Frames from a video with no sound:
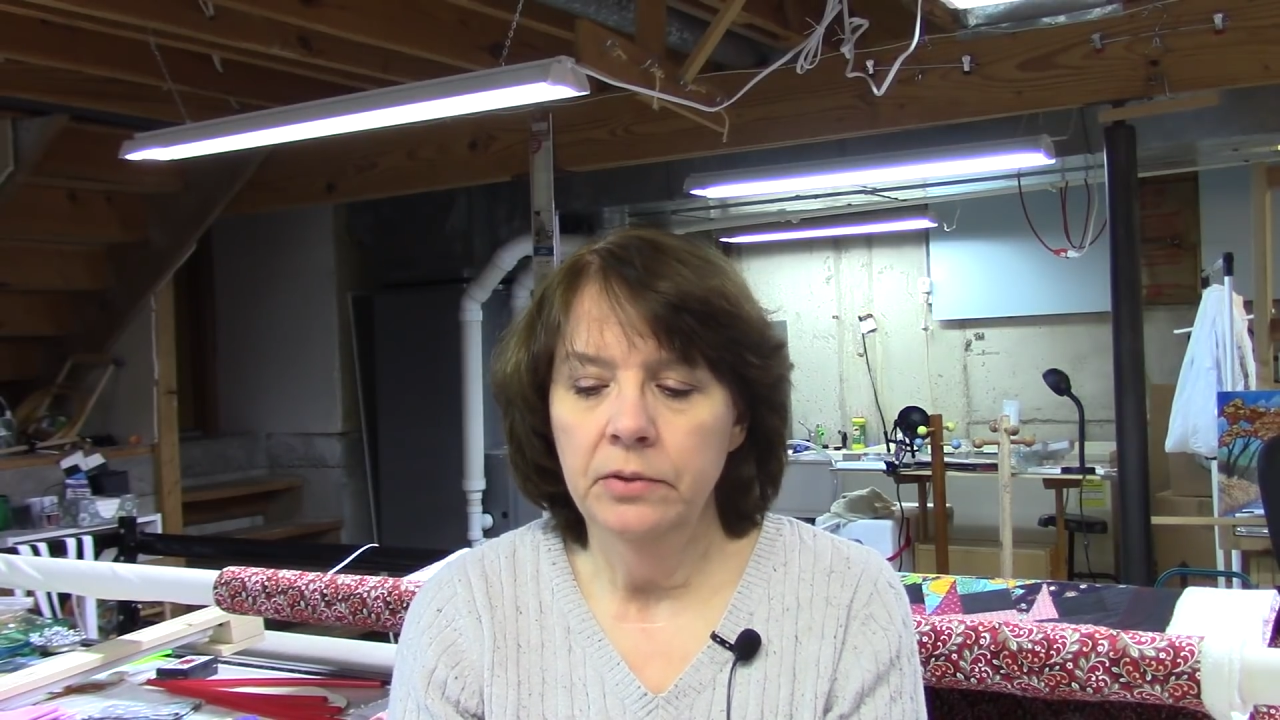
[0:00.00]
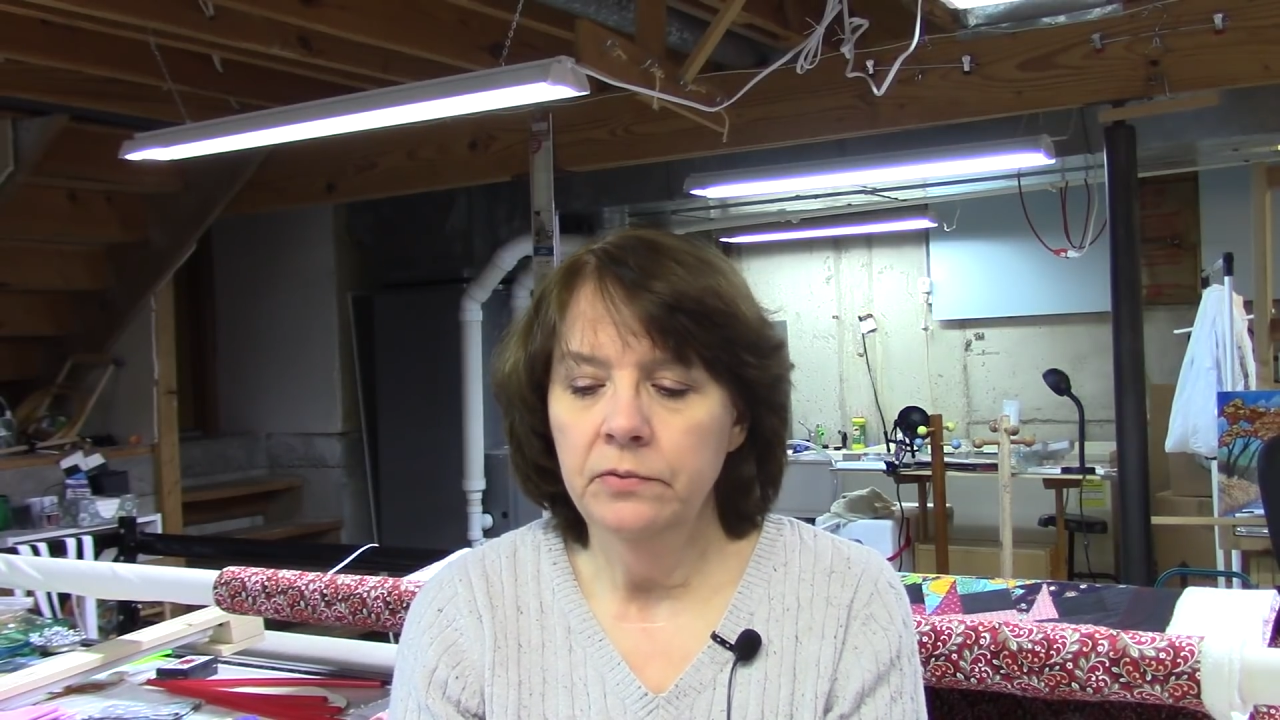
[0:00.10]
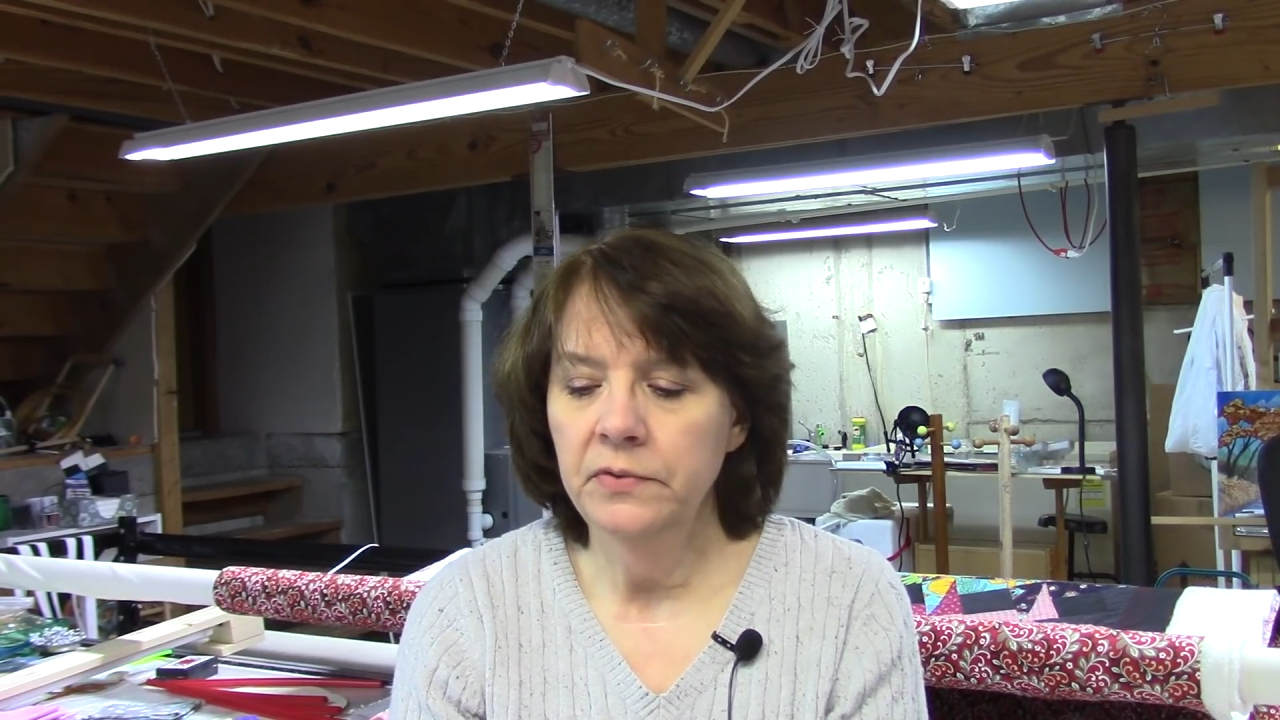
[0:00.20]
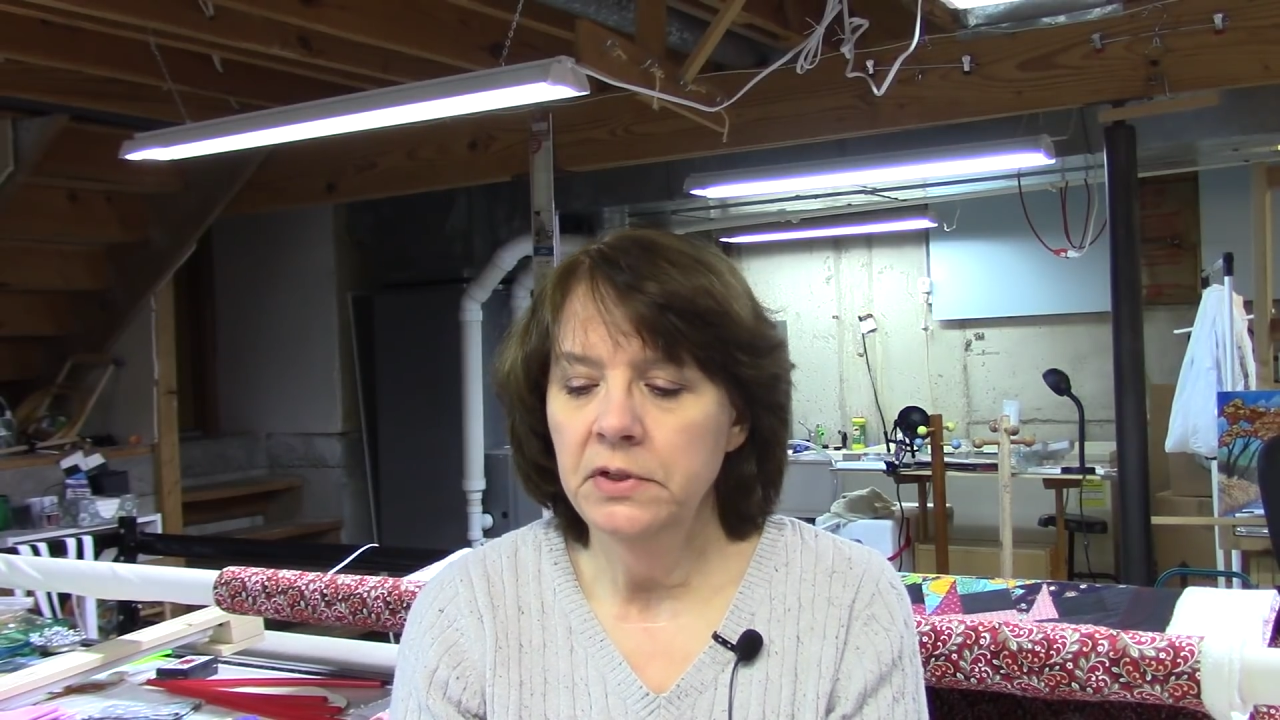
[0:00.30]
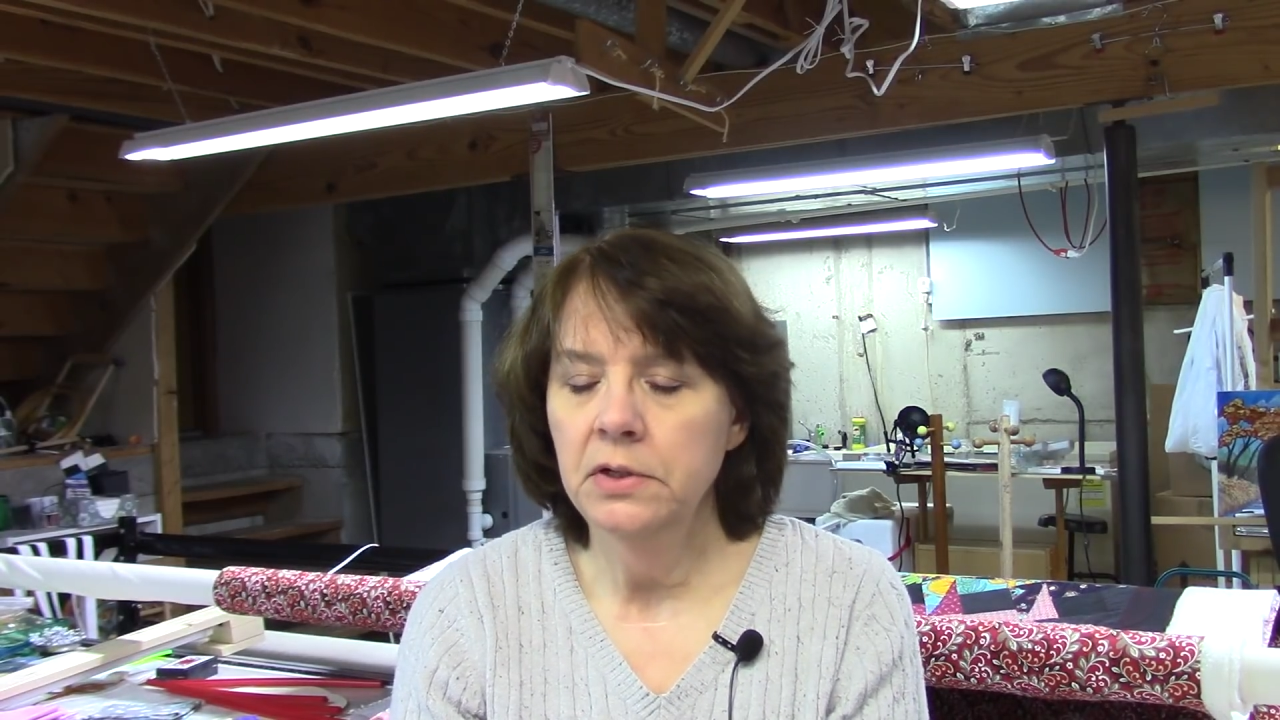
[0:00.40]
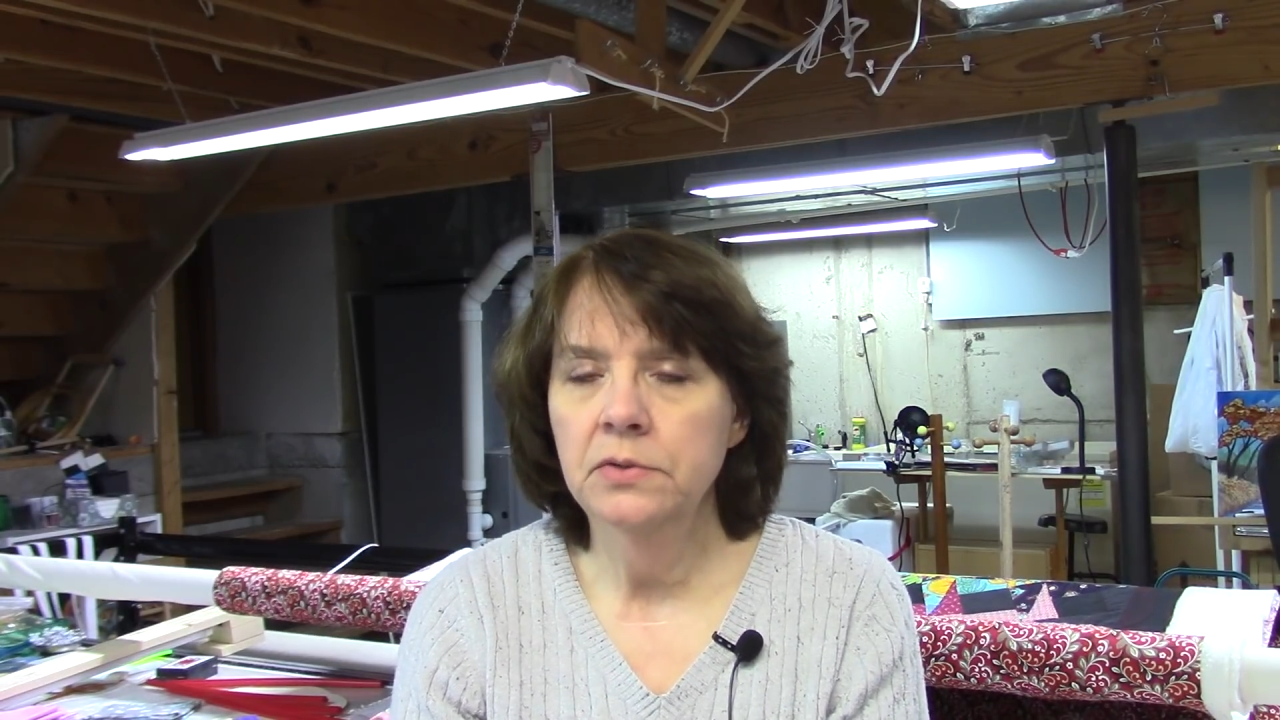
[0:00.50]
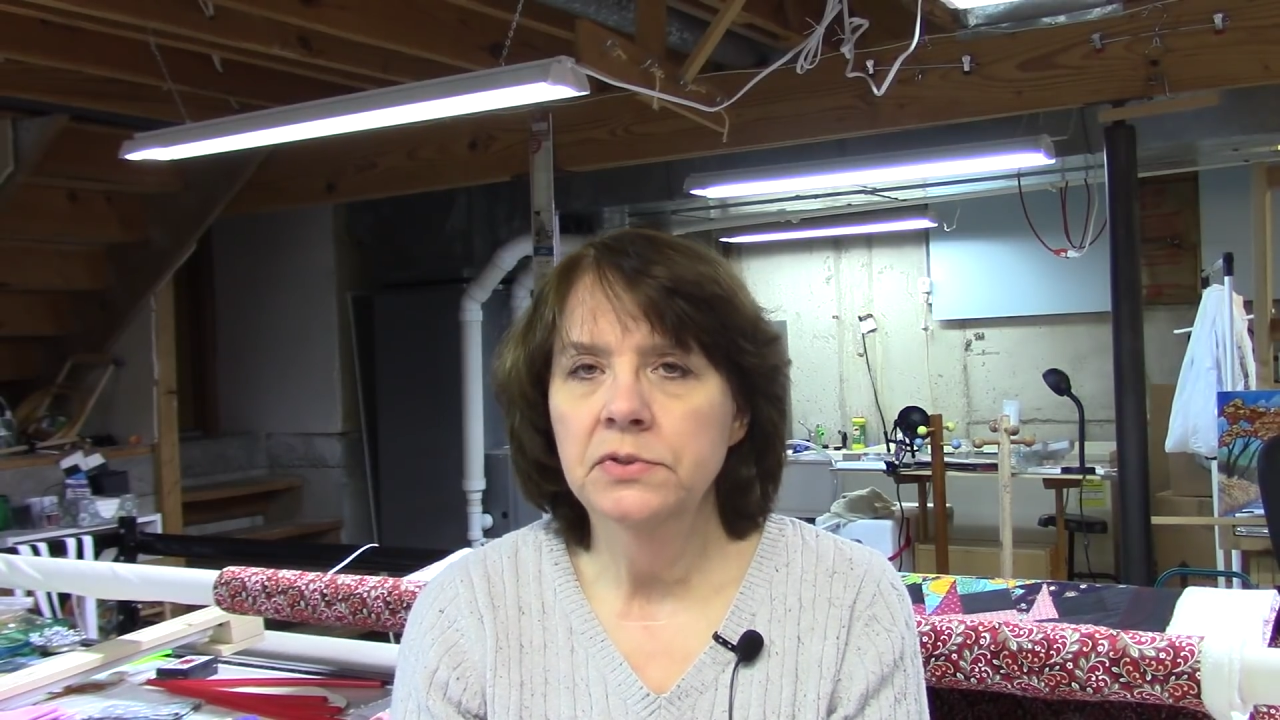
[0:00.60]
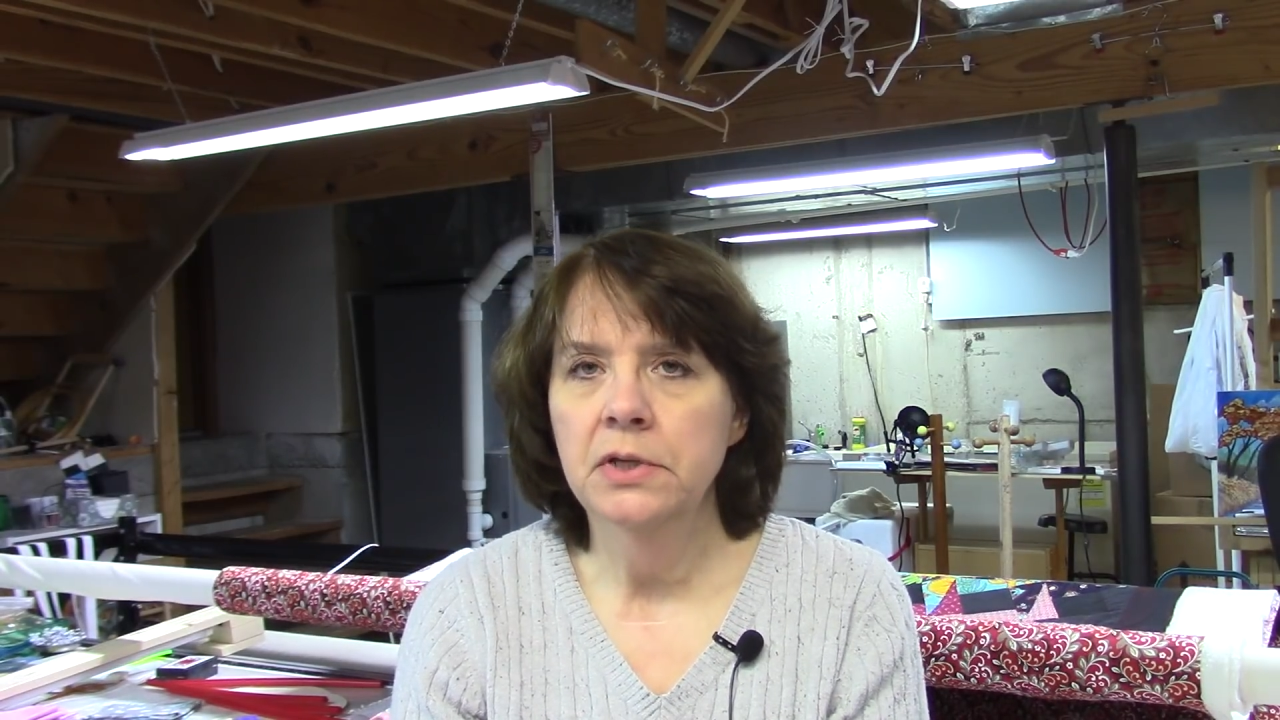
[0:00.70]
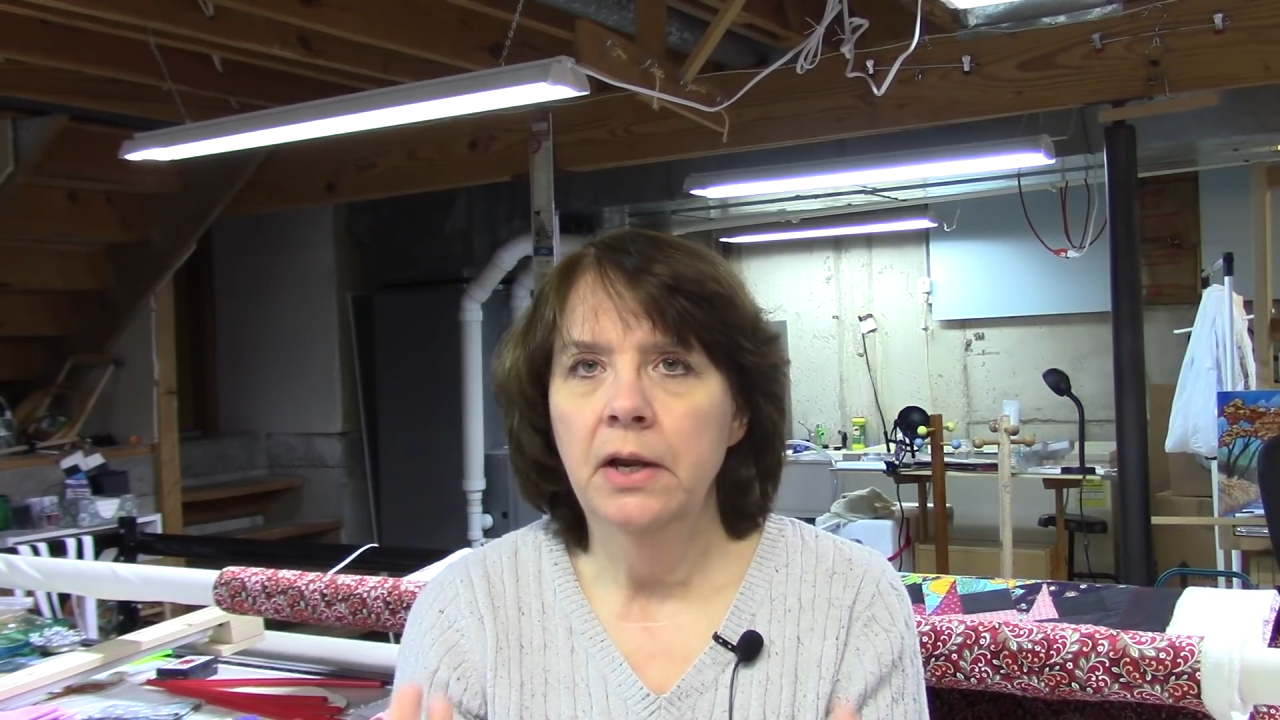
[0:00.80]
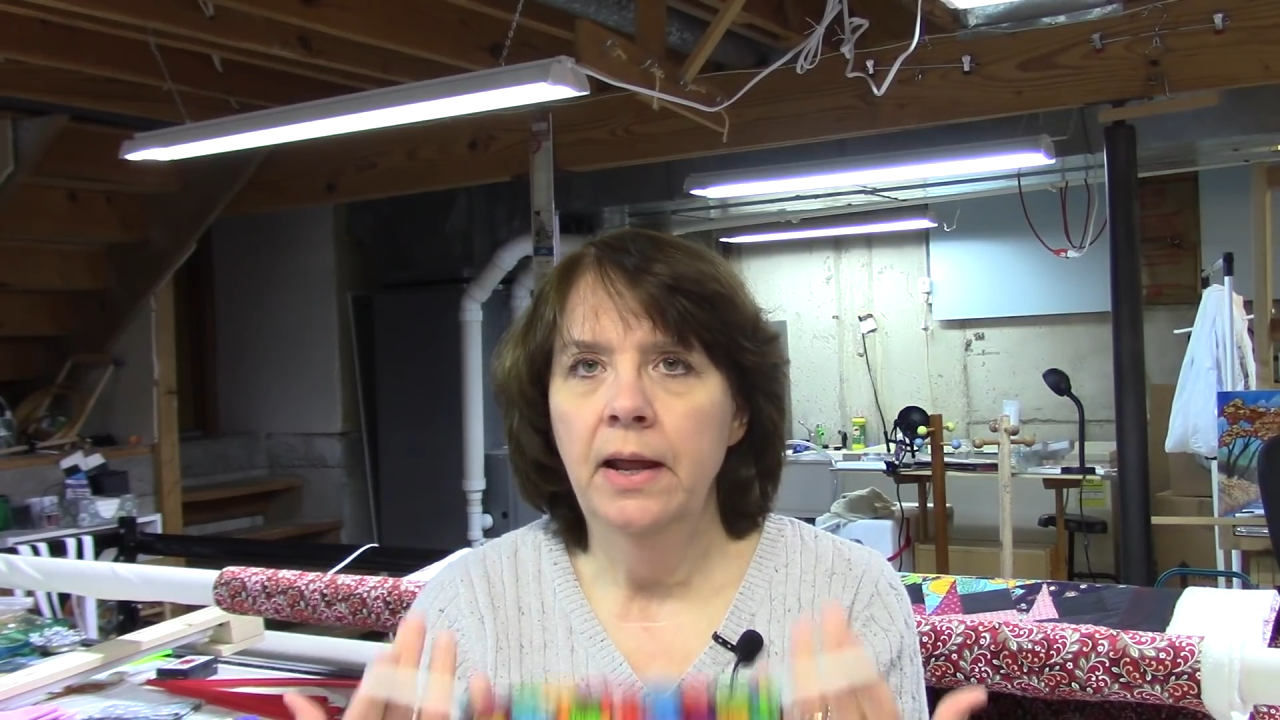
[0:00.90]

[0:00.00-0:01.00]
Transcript: other videos that